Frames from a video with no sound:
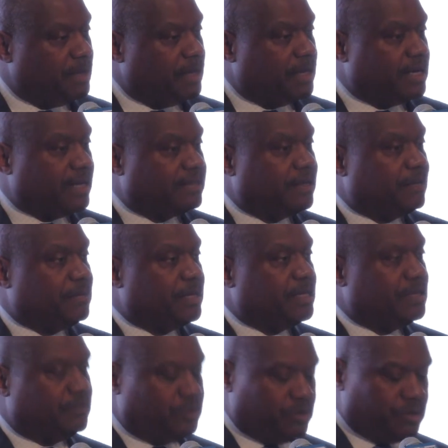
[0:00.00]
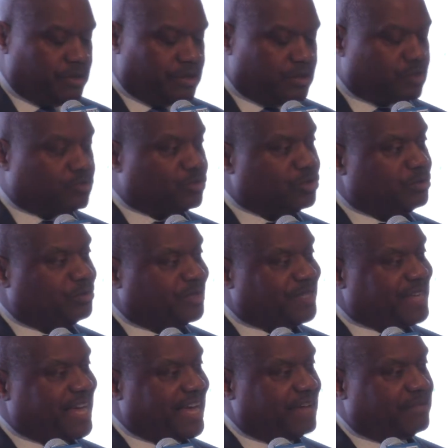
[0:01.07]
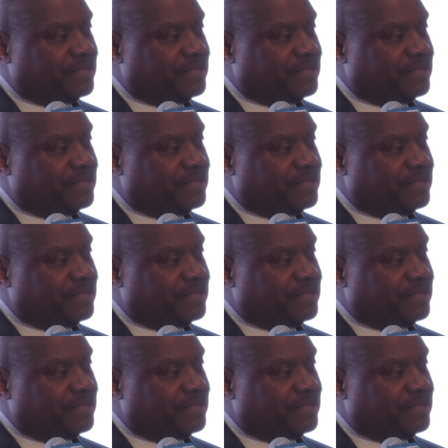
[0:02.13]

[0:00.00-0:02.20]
And I think many of you in this room wouldn't have,